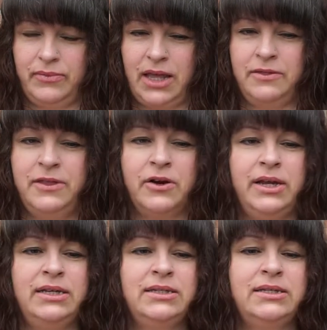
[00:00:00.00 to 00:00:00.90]
there
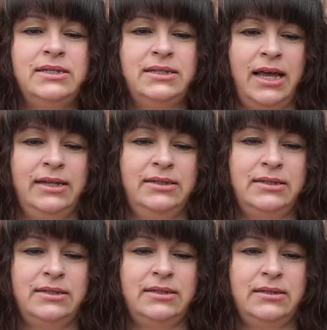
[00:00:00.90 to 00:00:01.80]
is a
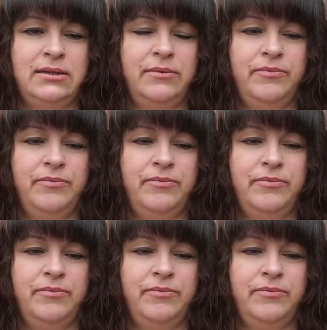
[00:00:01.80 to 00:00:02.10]
sense